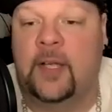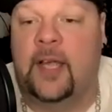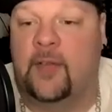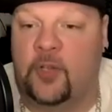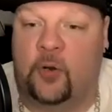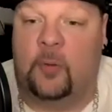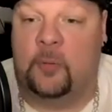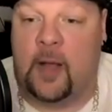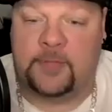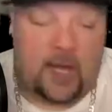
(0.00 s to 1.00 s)
If you don't know what
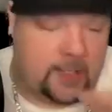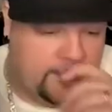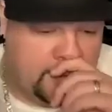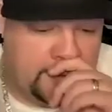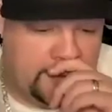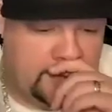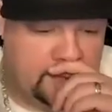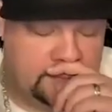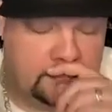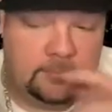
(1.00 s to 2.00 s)
Rob's talking
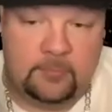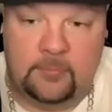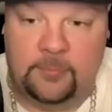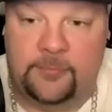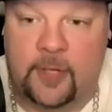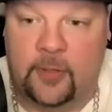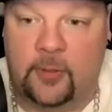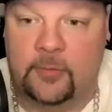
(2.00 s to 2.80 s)
about, fellow,